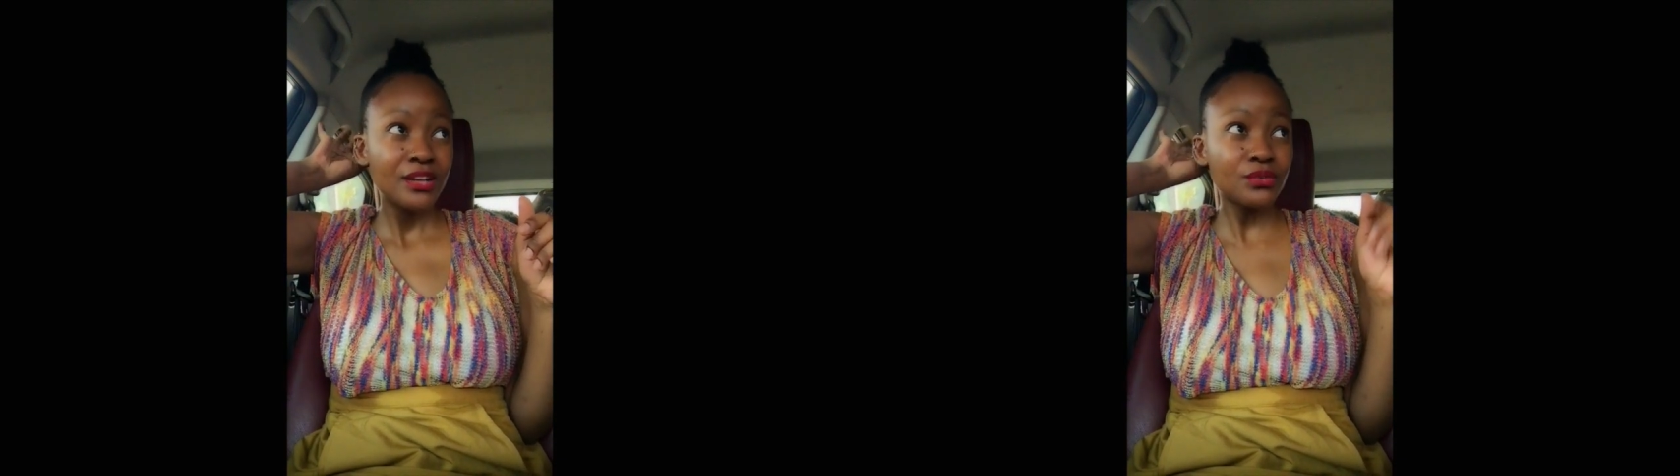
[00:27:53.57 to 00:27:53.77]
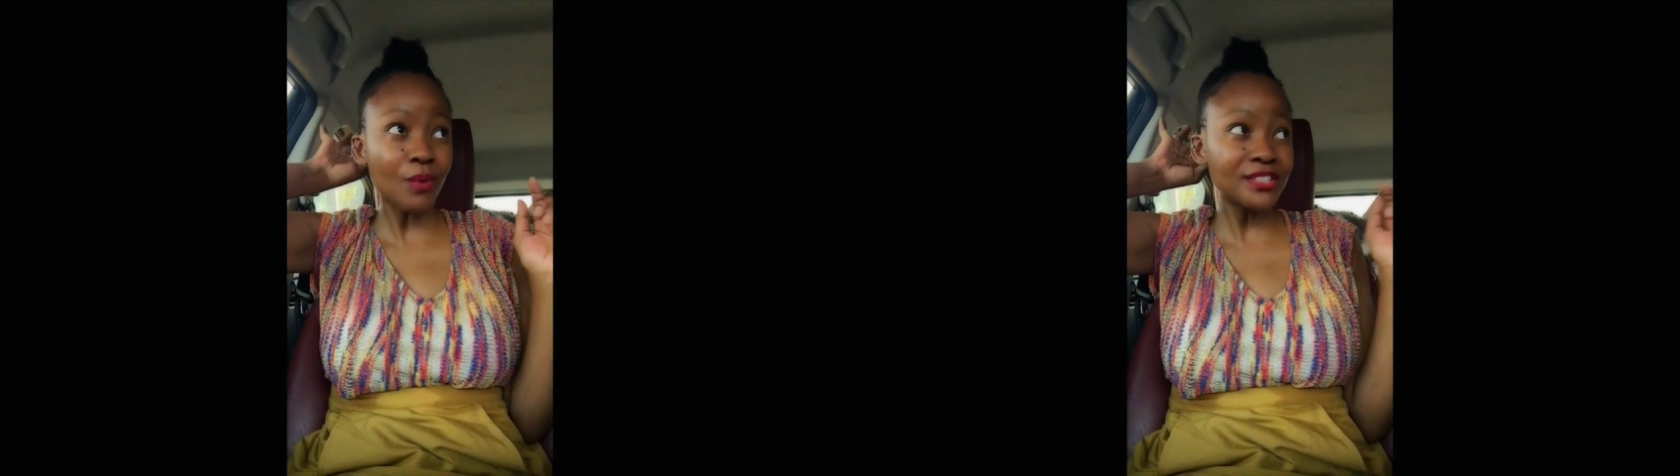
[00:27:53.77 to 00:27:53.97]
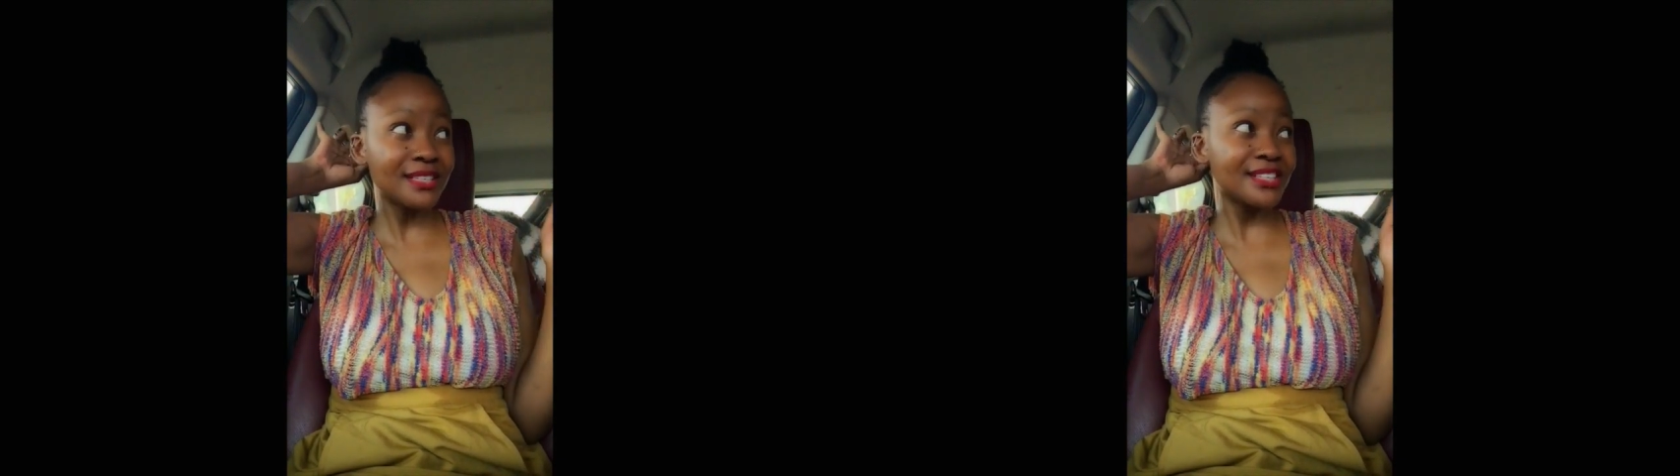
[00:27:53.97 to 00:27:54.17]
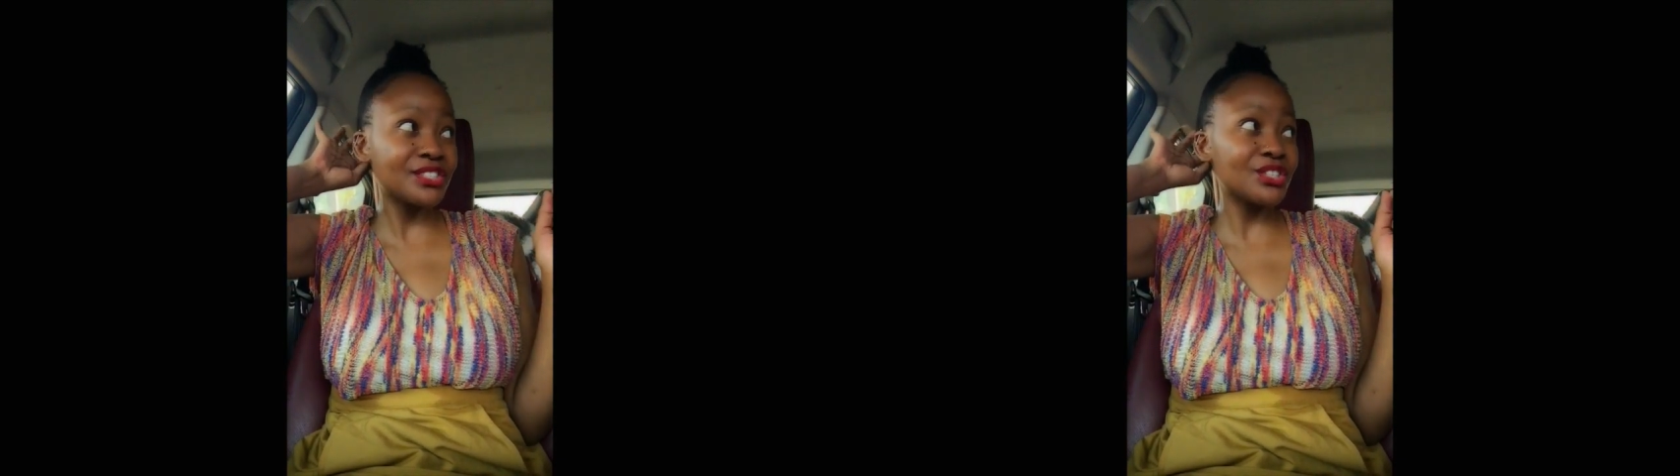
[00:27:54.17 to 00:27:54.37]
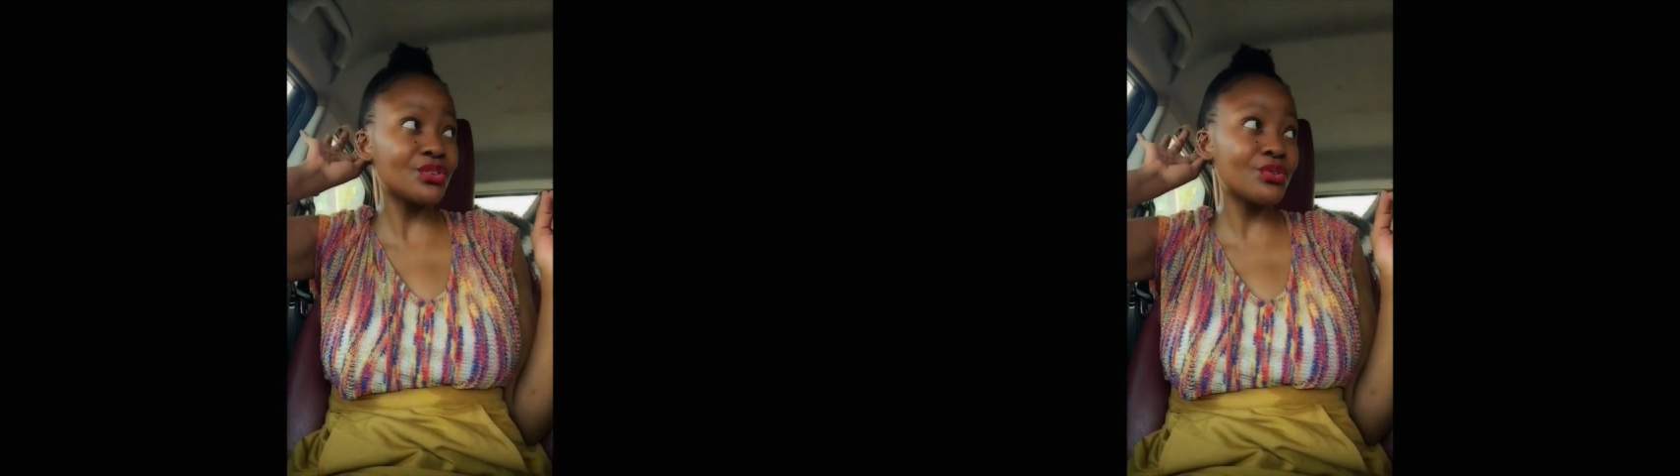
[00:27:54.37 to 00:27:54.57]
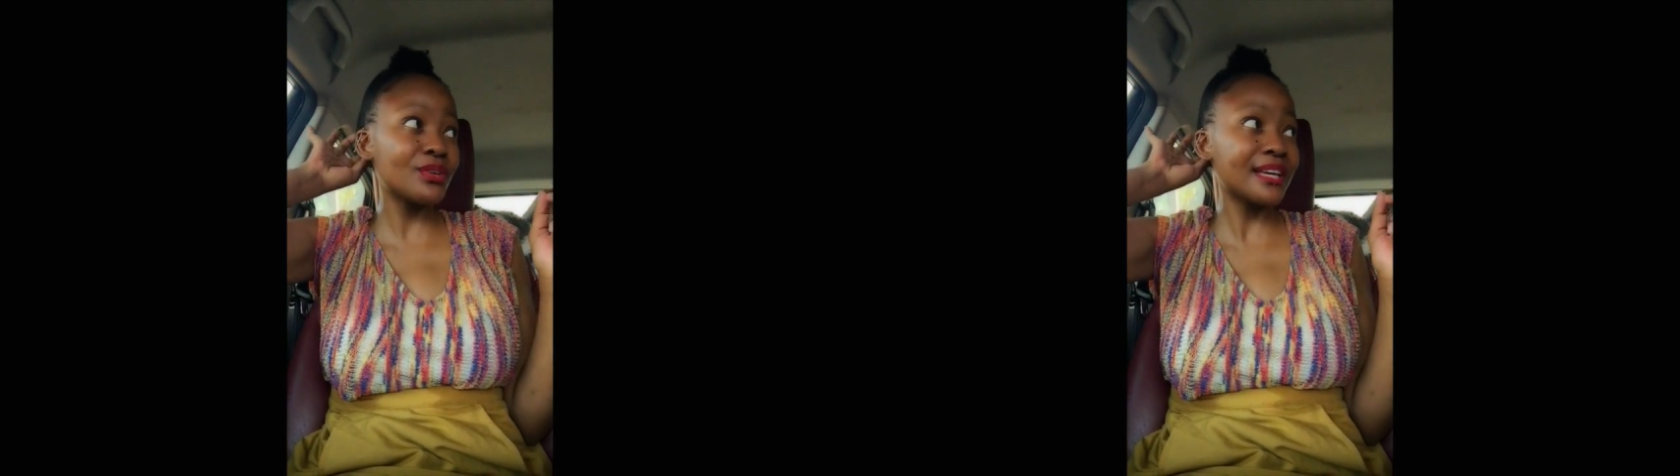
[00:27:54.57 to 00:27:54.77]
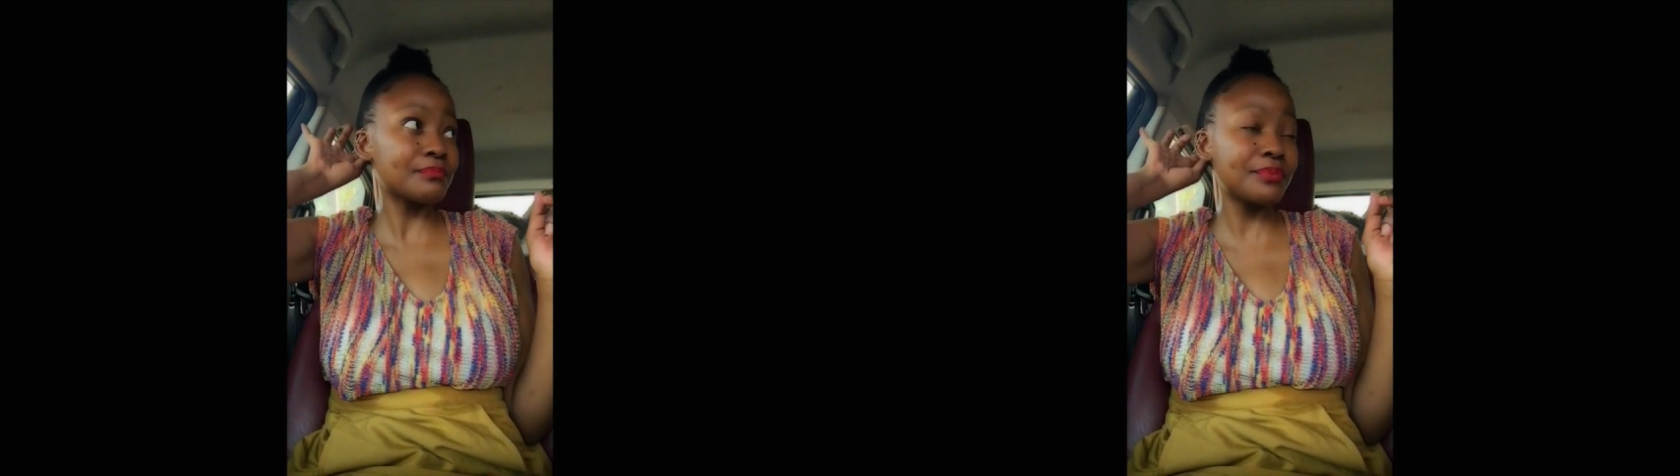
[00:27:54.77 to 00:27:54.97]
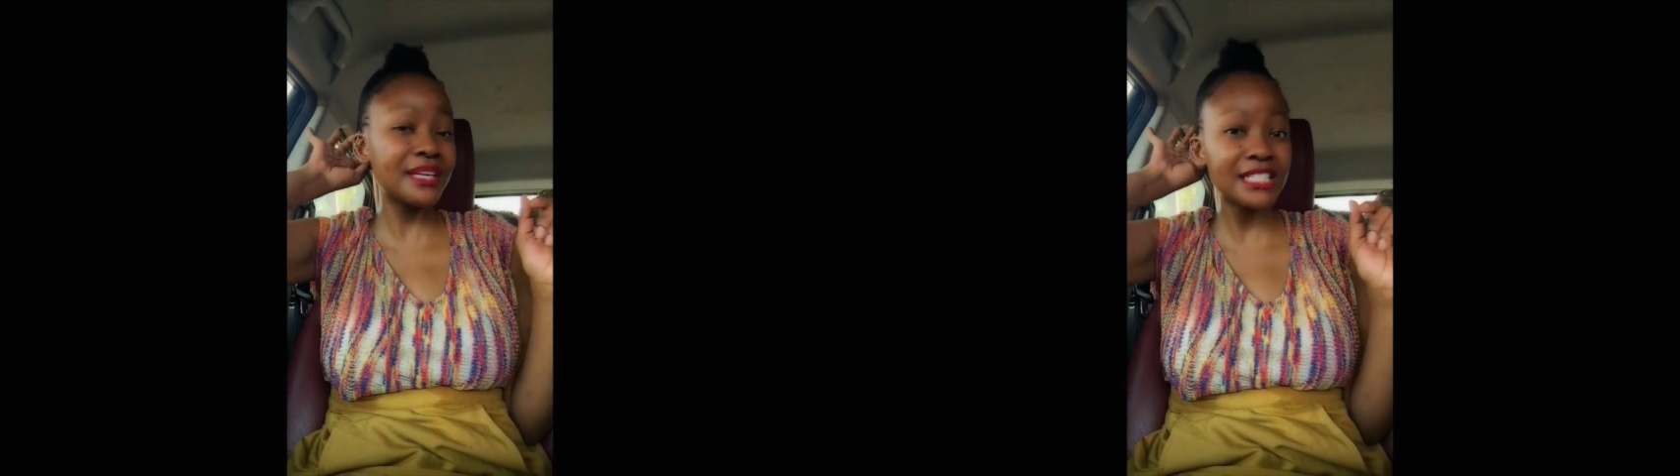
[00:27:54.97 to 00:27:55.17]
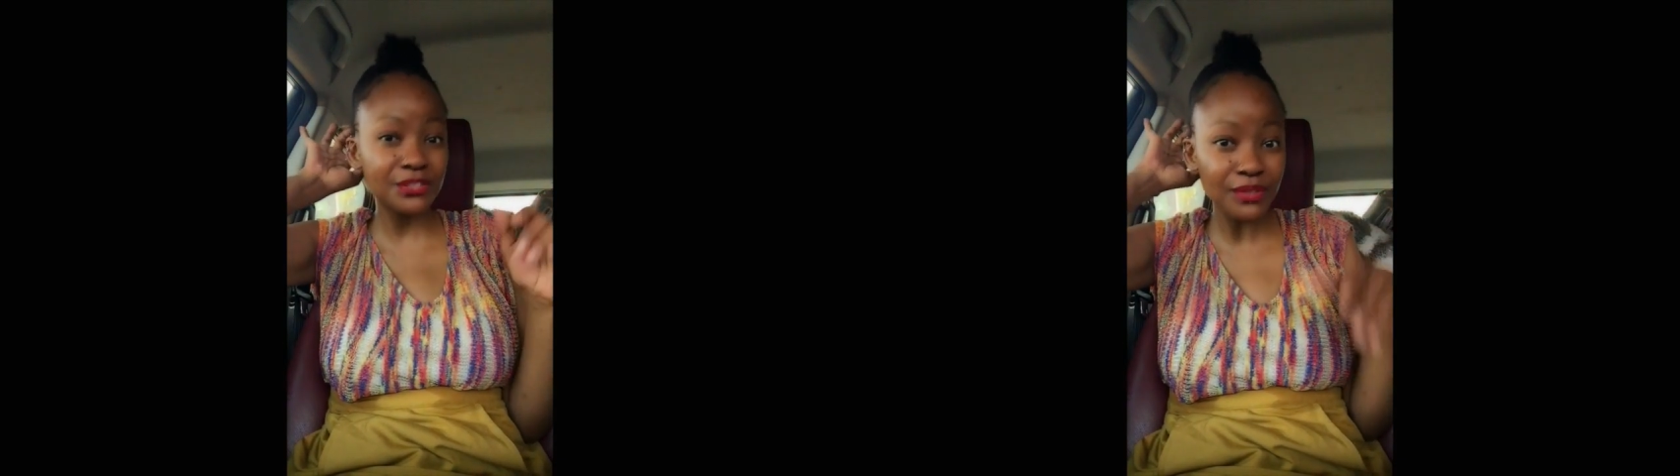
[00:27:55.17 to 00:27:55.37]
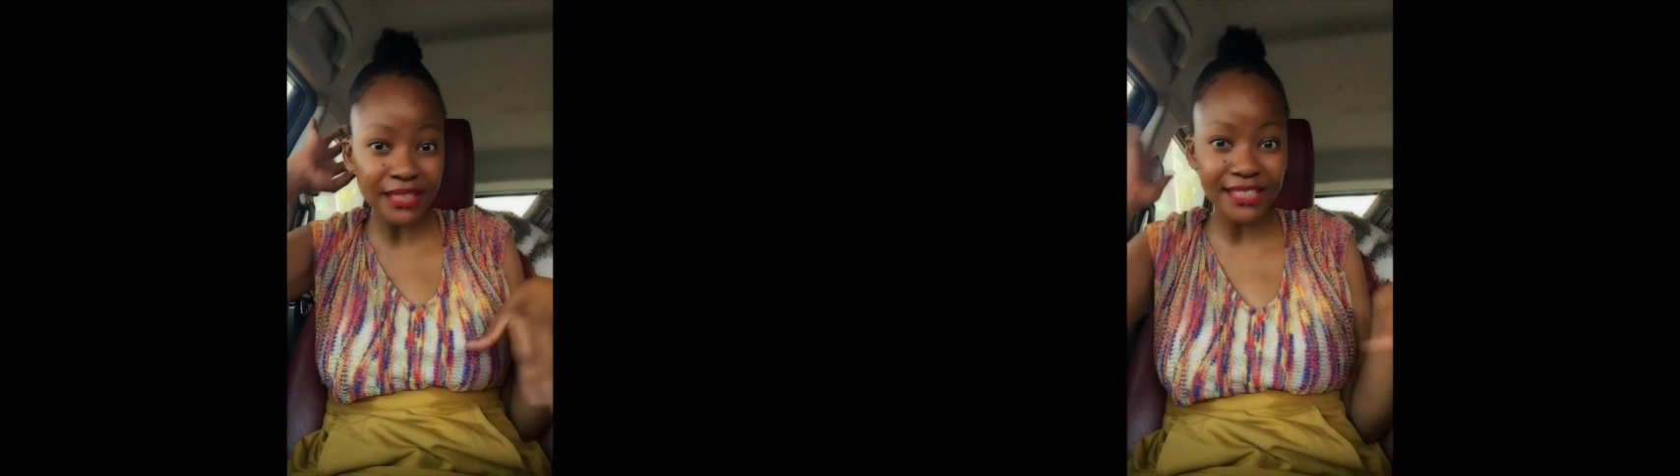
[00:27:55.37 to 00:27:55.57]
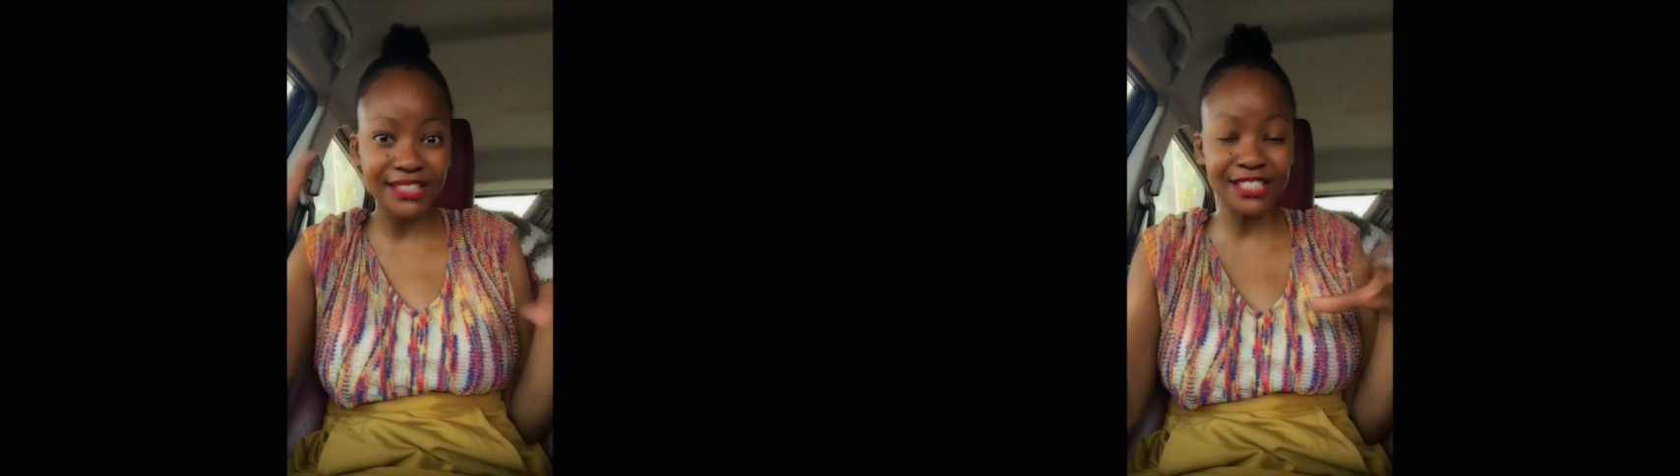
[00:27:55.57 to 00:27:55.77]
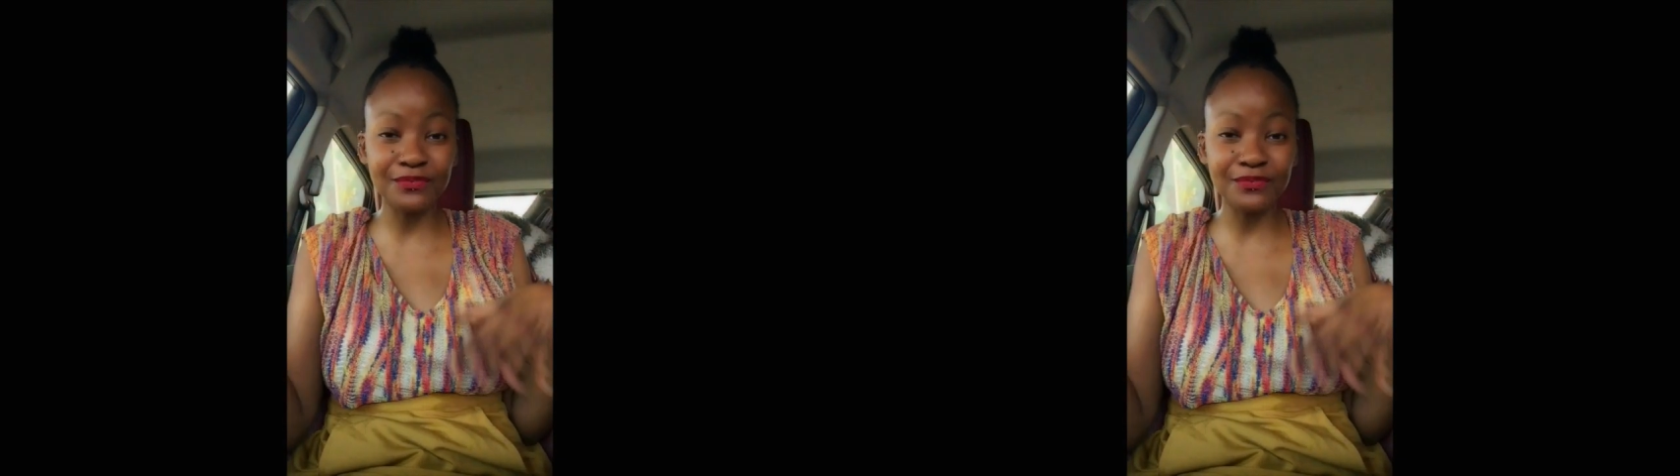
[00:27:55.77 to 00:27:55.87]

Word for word: wash the dishes so you can peacefully just